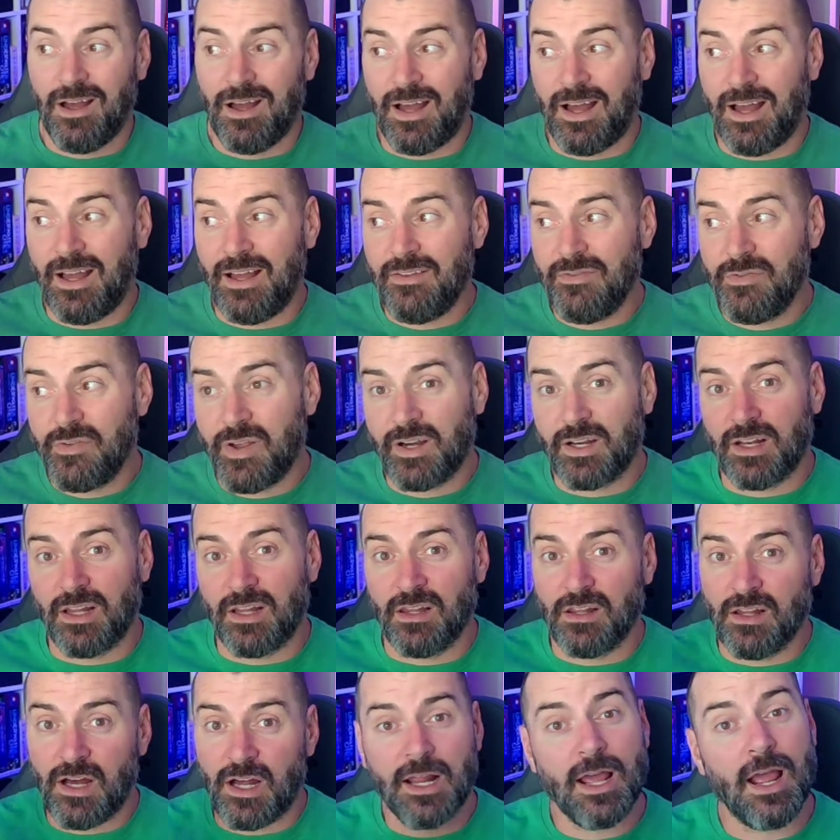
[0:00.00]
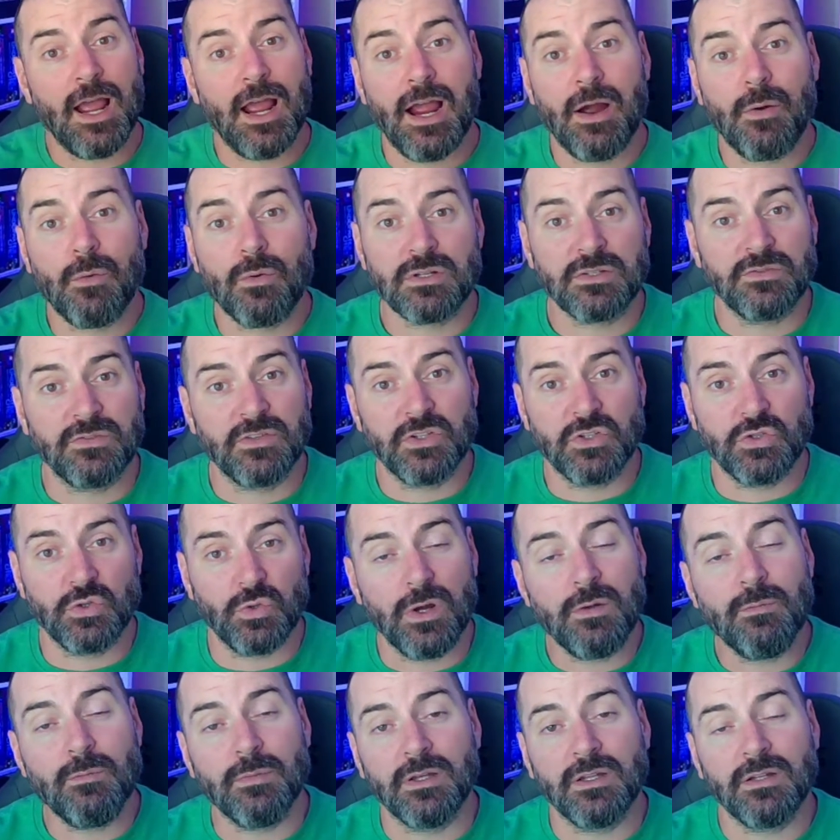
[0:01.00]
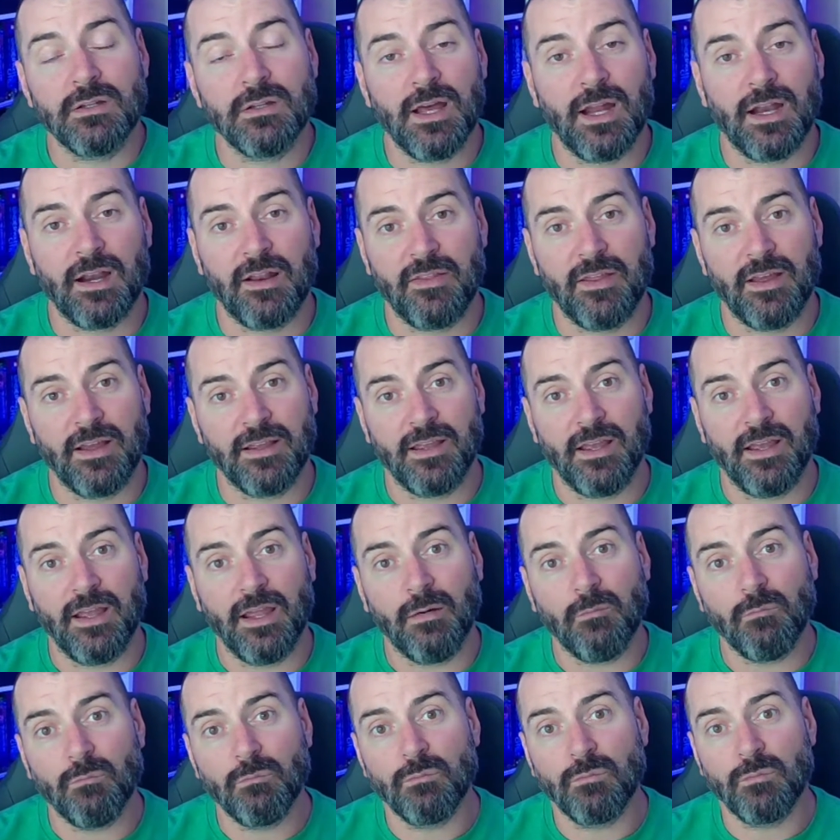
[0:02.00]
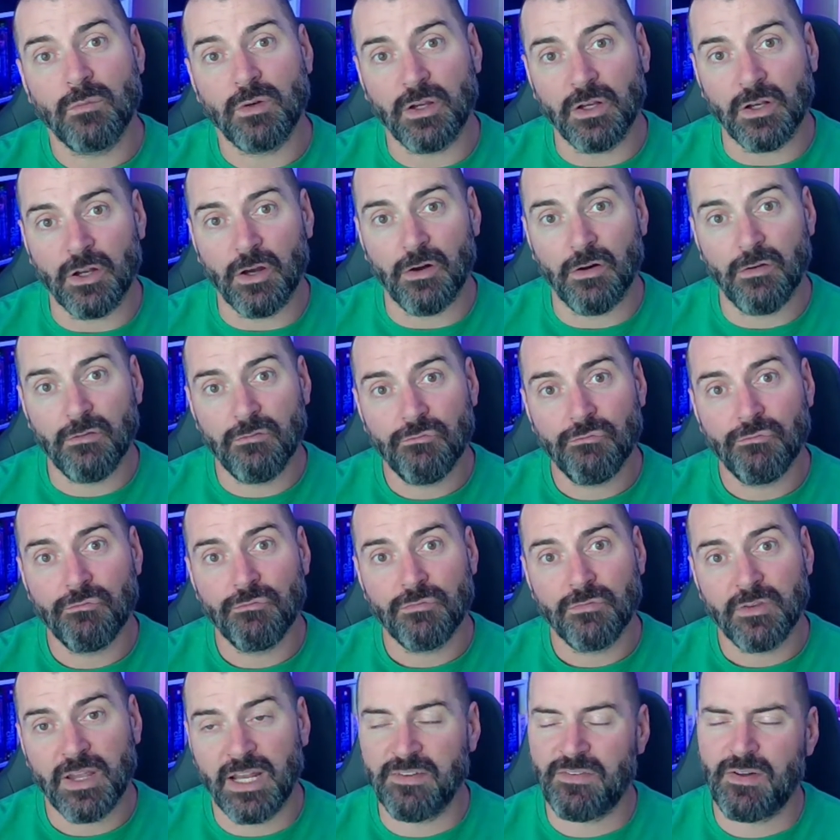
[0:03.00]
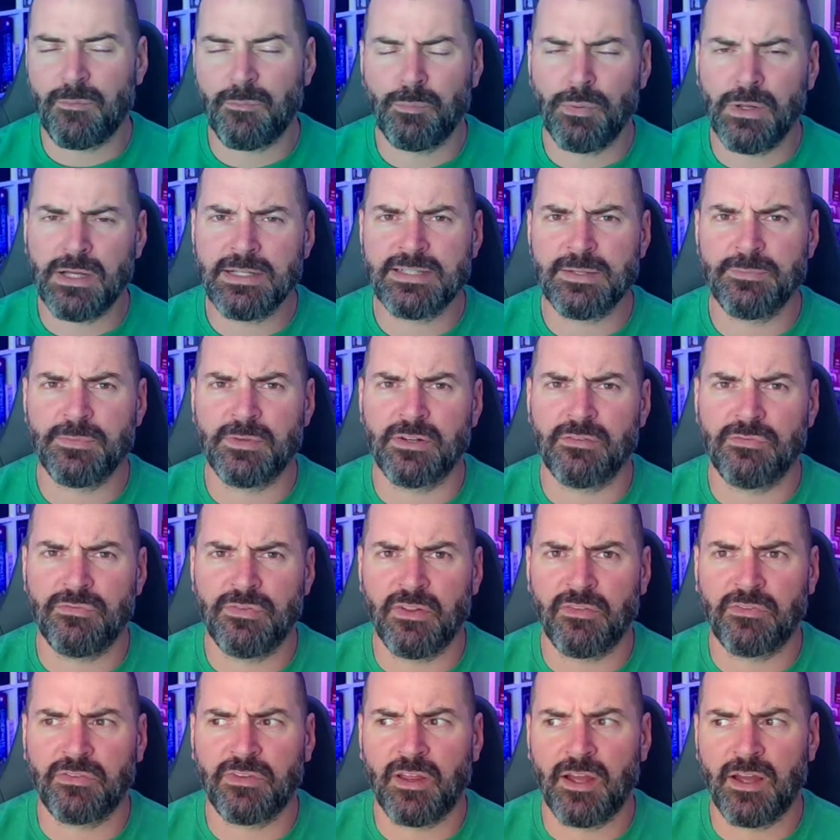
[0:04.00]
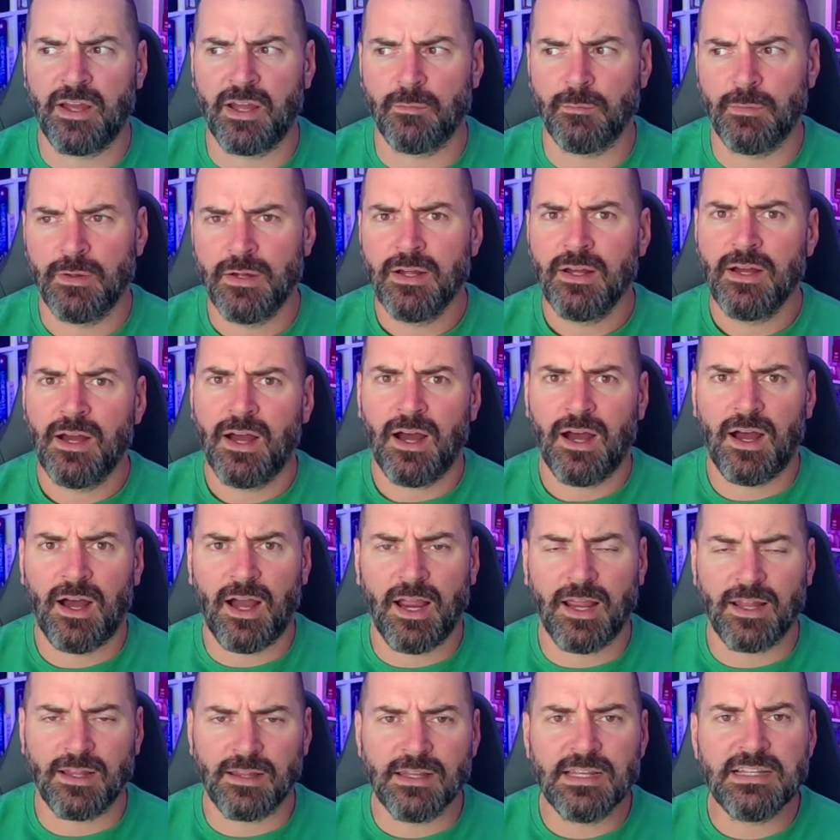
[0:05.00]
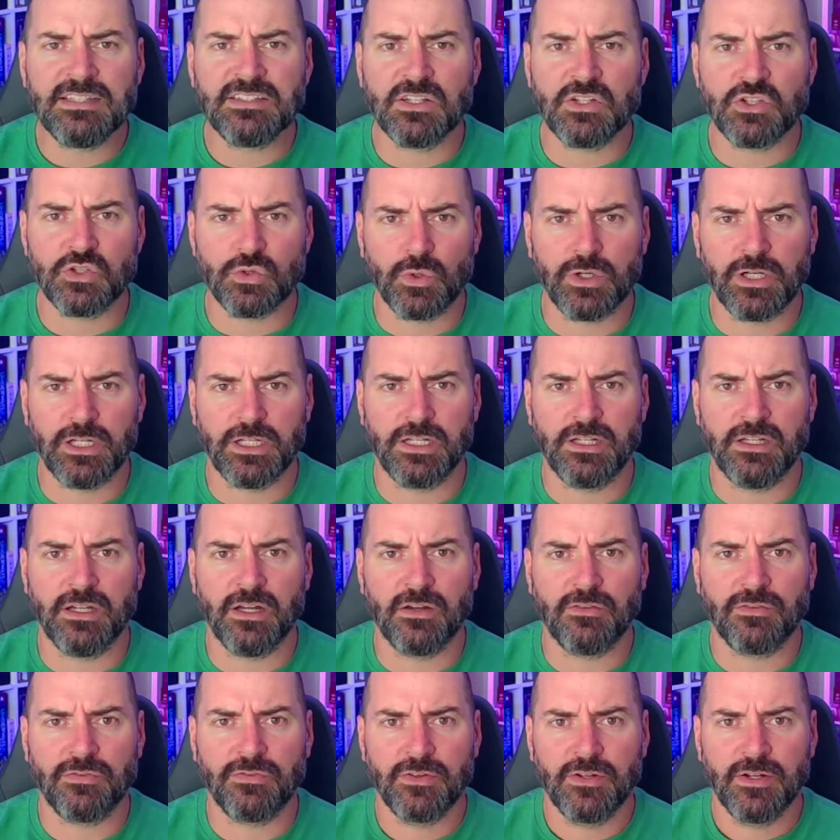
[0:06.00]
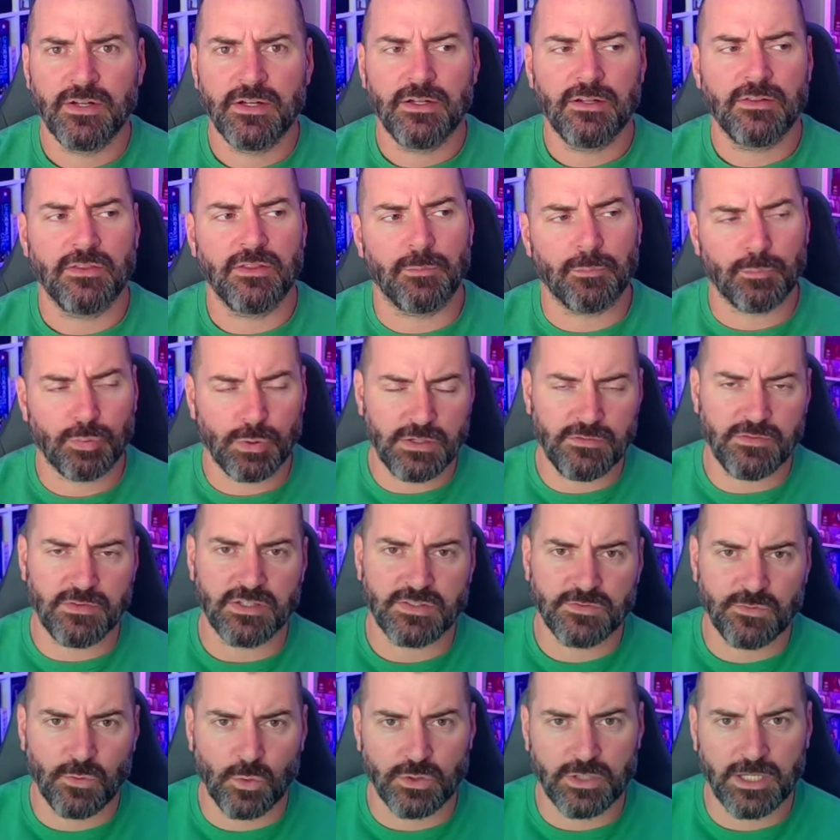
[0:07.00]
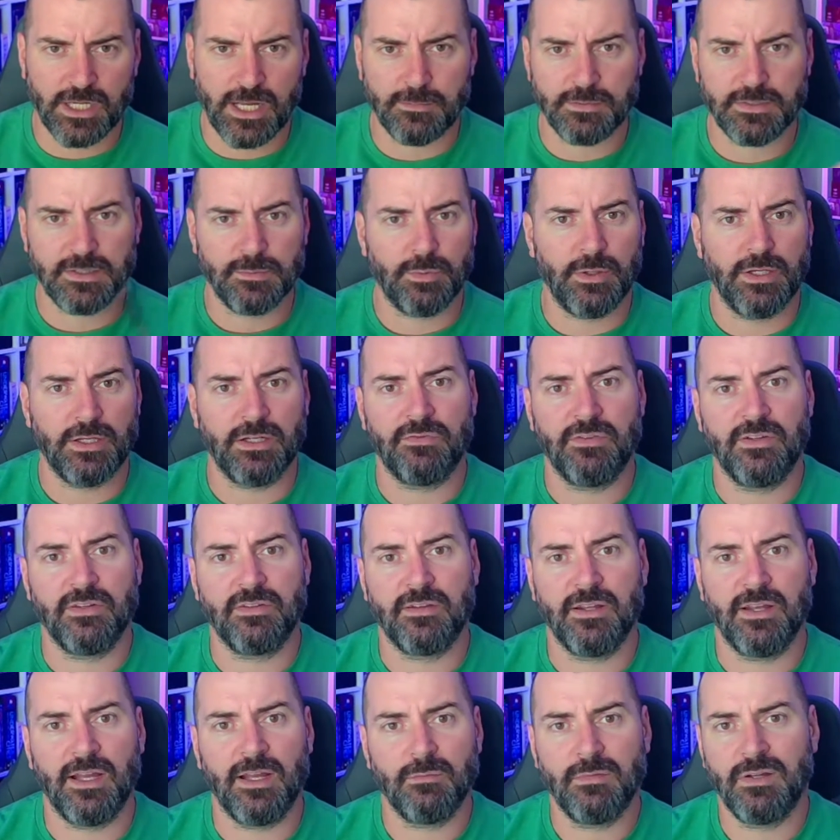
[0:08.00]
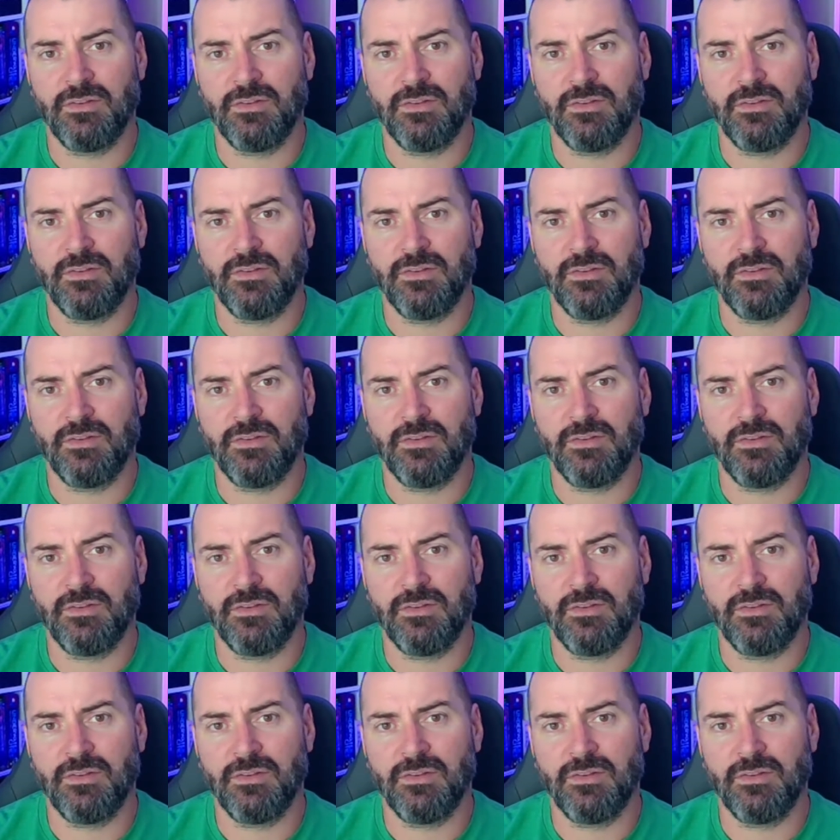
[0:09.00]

I've got a lot of hours of enjoyment out of that game, And if I played something a 5th time, I at least enjoyed it enough the previous 4 times to play it a 5th time.